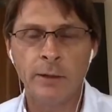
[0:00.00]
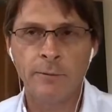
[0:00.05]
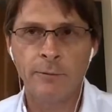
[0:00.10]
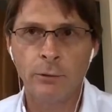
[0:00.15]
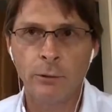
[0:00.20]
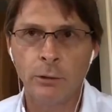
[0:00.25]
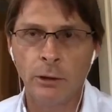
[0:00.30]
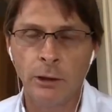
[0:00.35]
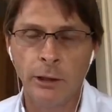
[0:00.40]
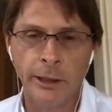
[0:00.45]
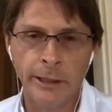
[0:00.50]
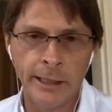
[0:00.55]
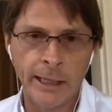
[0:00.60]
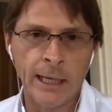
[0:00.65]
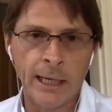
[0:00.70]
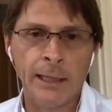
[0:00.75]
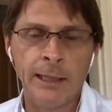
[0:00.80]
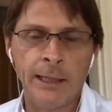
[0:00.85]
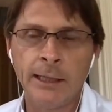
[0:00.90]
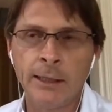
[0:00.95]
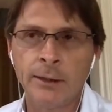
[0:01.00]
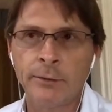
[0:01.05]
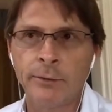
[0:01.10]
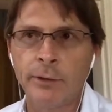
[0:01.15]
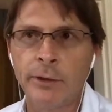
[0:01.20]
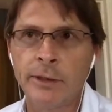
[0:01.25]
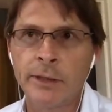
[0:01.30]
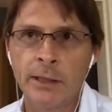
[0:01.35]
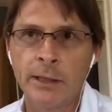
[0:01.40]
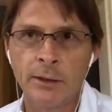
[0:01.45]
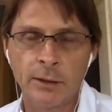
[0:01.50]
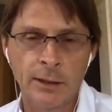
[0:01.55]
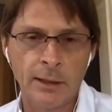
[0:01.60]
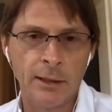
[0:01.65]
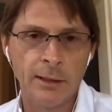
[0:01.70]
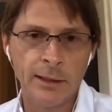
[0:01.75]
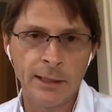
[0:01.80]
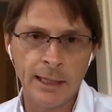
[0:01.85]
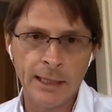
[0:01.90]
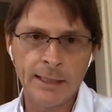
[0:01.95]
for learning analytics, for instance,
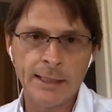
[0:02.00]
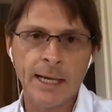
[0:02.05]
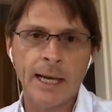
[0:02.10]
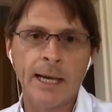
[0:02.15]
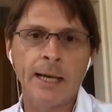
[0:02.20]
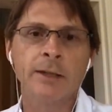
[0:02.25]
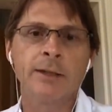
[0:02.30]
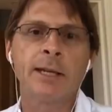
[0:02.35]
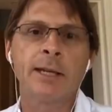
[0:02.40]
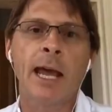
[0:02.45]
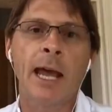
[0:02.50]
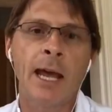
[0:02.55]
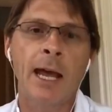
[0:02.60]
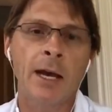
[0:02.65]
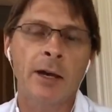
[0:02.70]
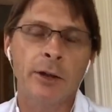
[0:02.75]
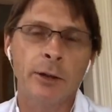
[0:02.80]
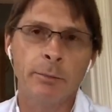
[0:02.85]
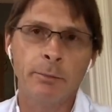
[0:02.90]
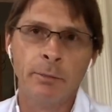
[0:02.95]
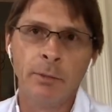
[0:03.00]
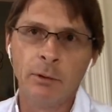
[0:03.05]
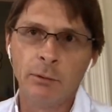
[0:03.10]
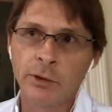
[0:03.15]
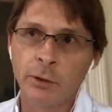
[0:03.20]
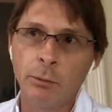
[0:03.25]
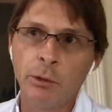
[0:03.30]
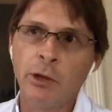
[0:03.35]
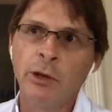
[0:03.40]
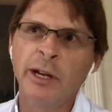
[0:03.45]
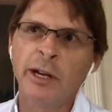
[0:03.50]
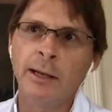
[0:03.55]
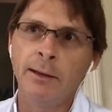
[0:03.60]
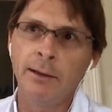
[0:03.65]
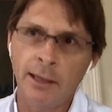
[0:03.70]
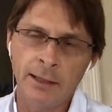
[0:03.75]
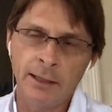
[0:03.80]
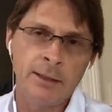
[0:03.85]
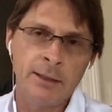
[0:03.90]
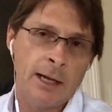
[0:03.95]
details how so we already,
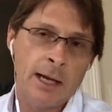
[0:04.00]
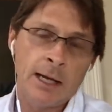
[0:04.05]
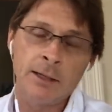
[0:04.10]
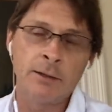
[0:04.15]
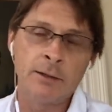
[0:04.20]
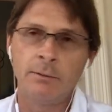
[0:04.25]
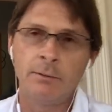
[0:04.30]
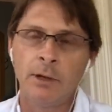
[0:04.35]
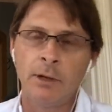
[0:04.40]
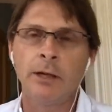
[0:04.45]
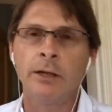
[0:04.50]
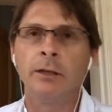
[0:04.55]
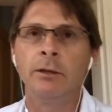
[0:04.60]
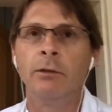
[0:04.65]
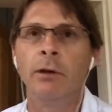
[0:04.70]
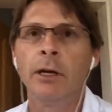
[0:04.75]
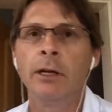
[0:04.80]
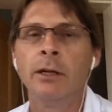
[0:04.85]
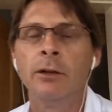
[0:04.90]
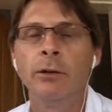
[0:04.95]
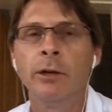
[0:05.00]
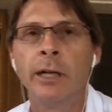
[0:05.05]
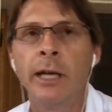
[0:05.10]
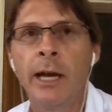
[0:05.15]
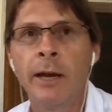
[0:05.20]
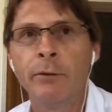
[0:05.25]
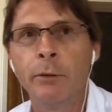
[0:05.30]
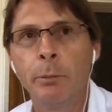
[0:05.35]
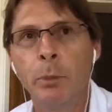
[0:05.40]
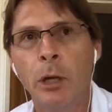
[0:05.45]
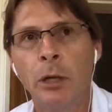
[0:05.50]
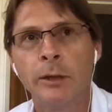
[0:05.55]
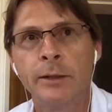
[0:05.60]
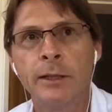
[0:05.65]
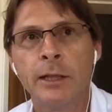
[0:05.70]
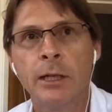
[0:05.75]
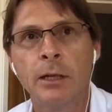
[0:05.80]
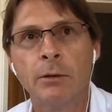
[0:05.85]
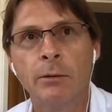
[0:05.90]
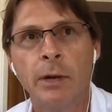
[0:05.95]
as noted, right, you already have a
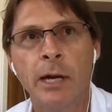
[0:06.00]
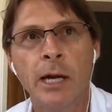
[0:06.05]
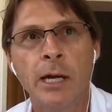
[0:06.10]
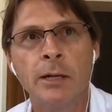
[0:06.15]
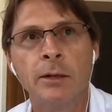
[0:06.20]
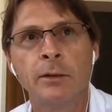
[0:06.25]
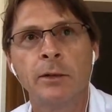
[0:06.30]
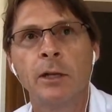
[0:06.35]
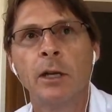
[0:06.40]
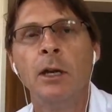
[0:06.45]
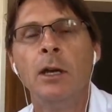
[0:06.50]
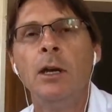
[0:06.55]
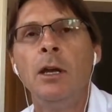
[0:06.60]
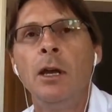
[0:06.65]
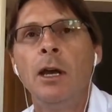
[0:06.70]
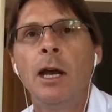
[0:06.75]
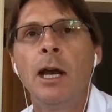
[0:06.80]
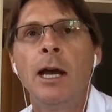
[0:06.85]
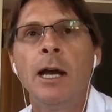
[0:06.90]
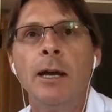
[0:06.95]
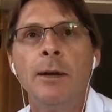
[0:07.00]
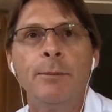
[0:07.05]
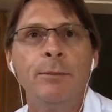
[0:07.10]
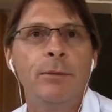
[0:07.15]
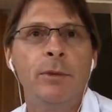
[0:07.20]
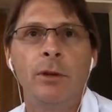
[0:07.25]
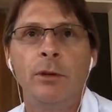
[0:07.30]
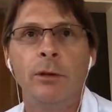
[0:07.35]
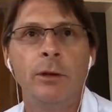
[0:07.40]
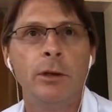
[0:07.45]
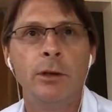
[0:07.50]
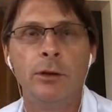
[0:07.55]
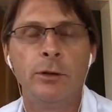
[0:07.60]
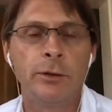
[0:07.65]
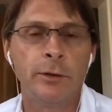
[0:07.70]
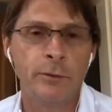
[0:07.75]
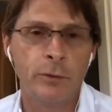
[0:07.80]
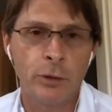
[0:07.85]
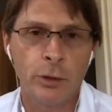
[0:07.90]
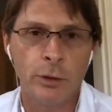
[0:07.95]
policy around the use
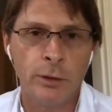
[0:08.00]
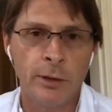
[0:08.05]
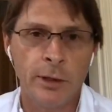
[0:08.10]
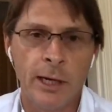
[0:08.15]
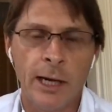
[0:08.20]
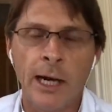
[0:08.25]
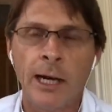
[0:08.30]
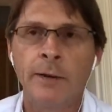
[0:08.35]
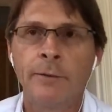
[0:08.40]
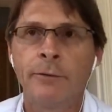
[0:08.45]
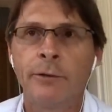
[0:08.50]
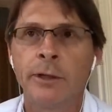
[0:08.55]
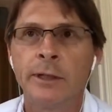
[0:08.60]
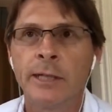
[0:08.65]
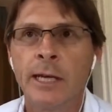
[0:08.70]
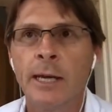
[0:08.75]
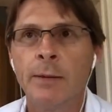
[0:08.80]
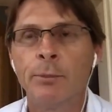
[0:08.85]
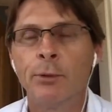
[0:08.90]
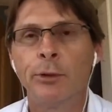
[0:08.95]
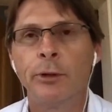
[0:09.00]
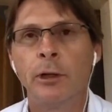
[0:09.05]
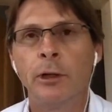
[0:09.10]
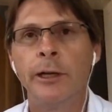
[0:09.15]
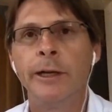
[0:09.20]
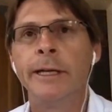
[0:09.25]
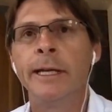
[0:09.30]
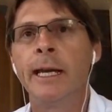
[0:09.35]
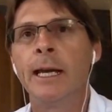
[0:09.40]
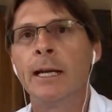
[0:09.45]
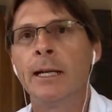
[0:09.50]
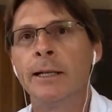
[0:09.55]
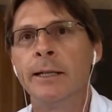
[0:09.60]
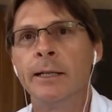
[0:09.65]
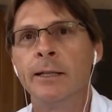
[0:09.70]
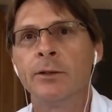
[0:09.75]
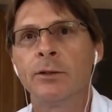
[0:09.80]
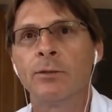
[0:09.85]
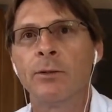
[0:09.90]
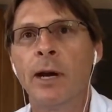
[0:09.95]
of student data, for example. The learning
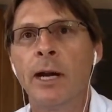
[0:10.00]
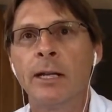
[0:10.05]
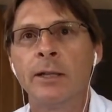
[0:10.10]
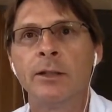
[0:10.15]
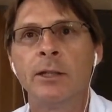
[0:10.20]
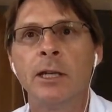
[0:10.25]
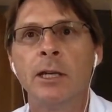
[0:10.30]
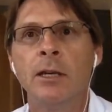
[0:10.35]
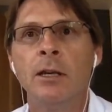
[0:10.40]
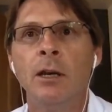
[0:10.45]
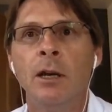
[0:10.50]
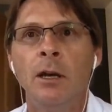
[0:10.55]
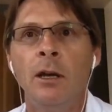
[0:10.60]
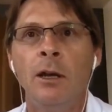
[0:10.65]
analytics strategy